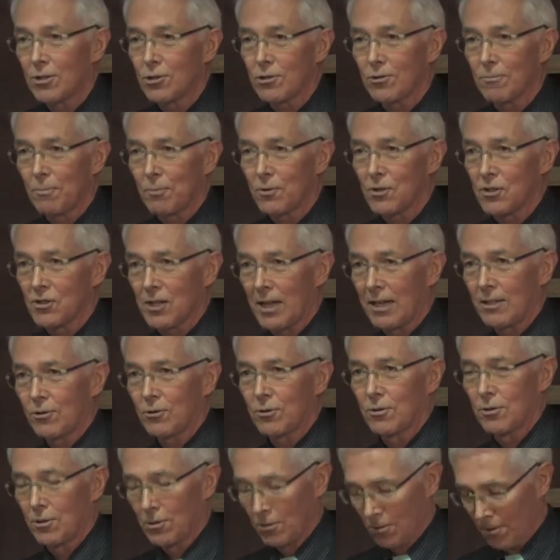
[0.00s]
to present
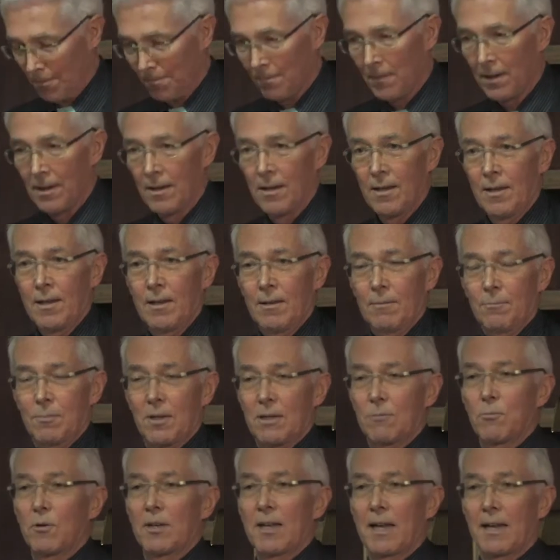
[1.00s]
to you,
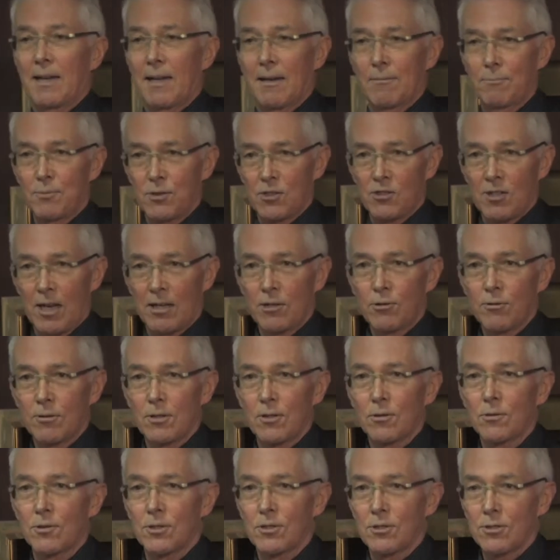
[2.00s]
but what I can present to
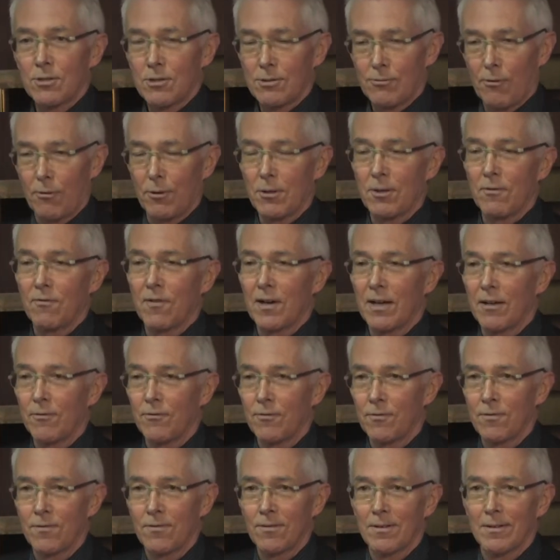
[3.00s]
you is
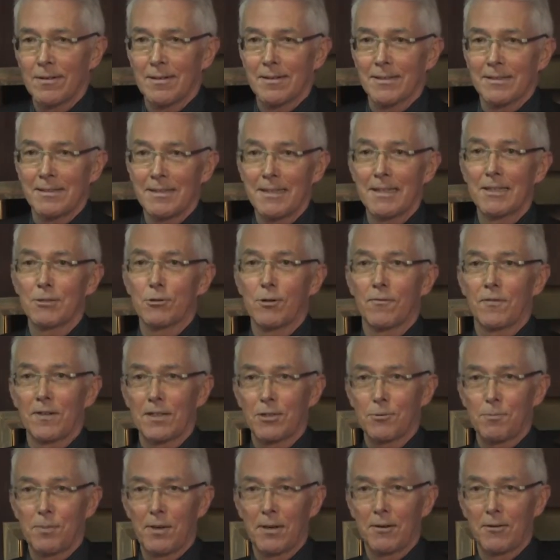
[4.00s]
35 years of
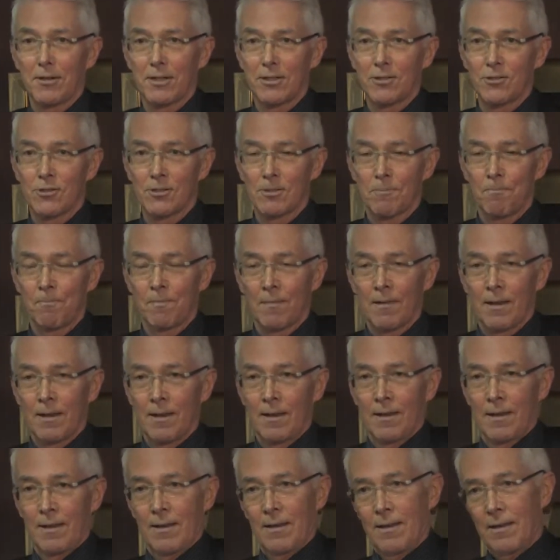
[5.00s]
experience,
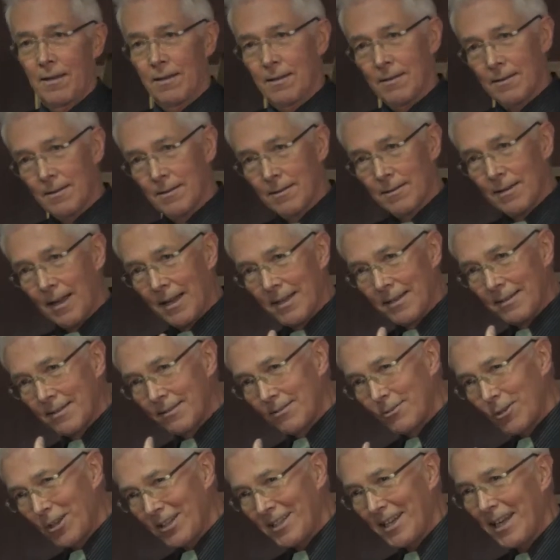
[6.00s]

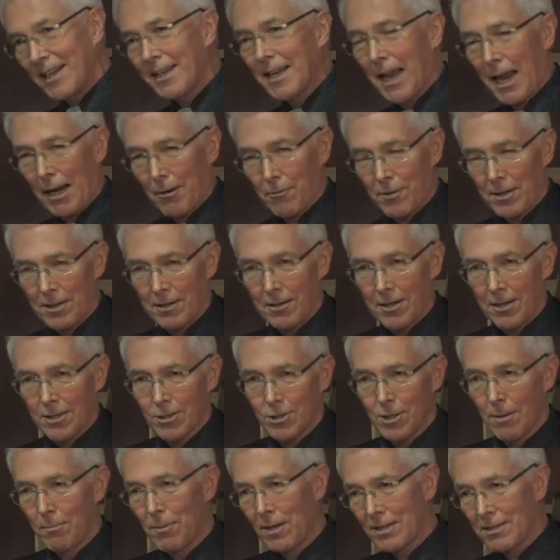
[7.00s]
not in
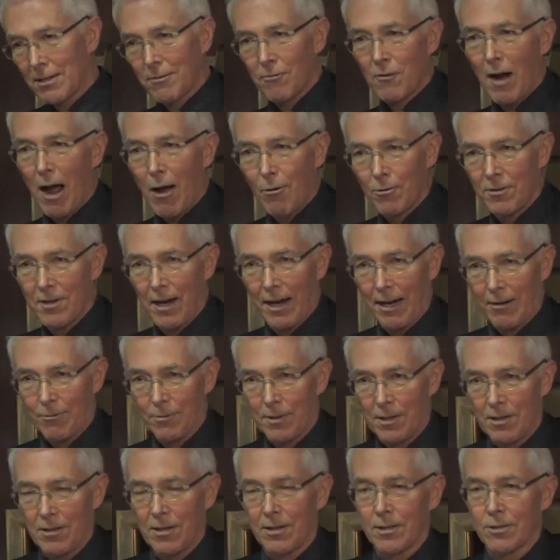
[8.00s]
agriculture, but around
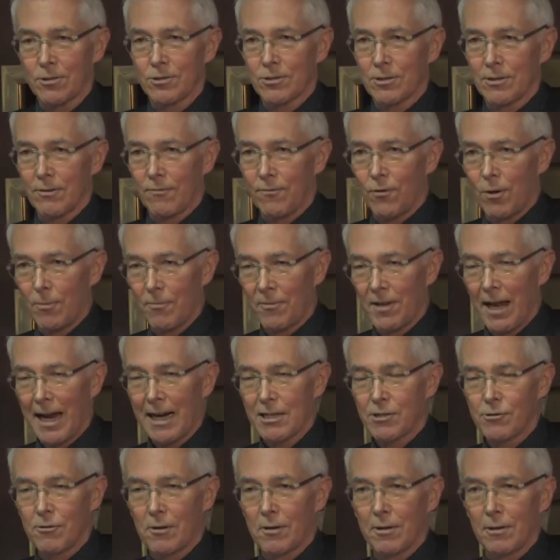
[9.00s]
agriculture, from the
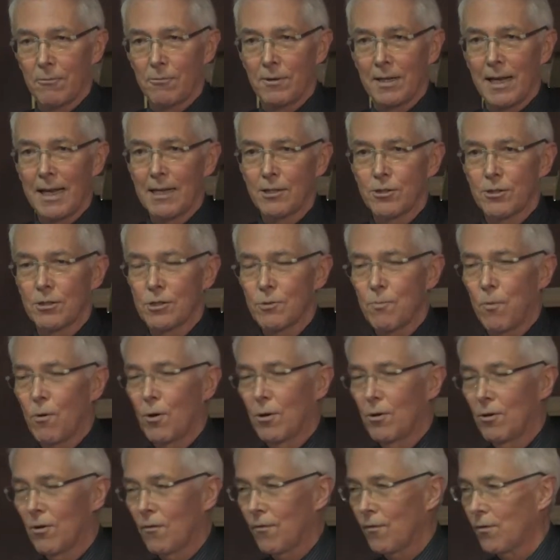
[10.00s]
external relations
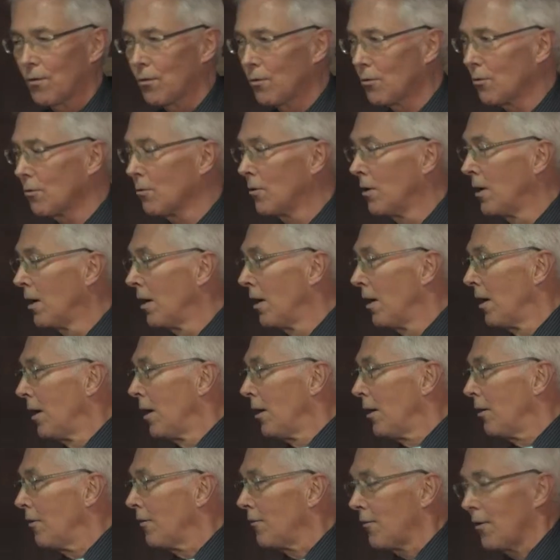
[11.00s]
point of view,
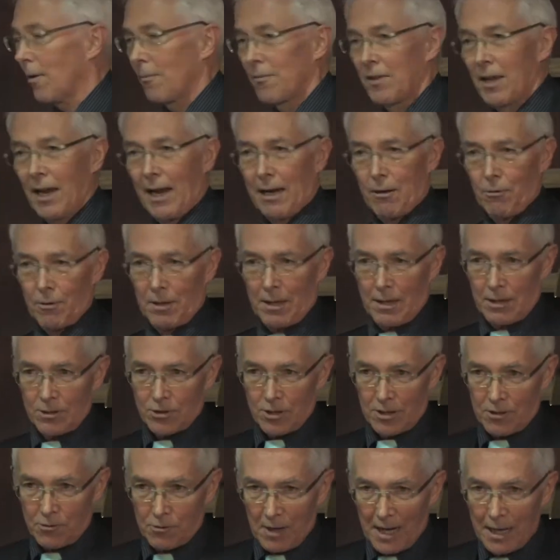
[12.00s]
from the
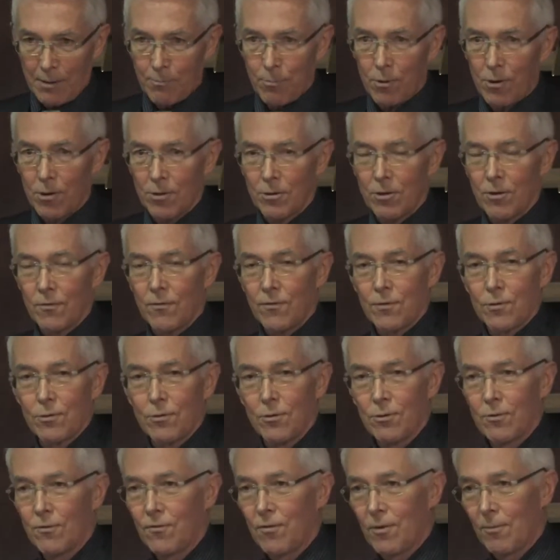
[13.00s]
agriculture trade point of
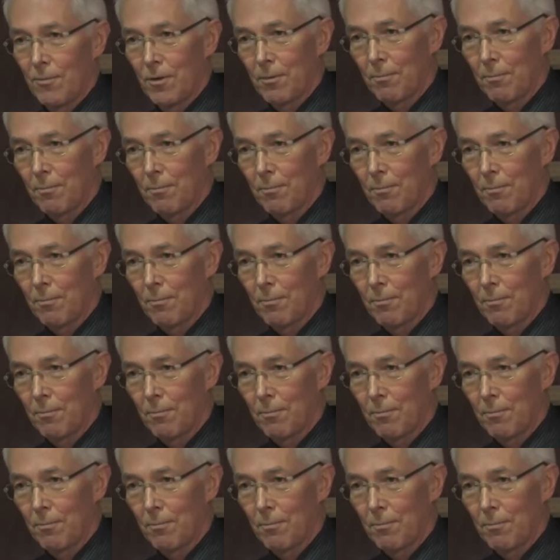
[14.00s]
view, from the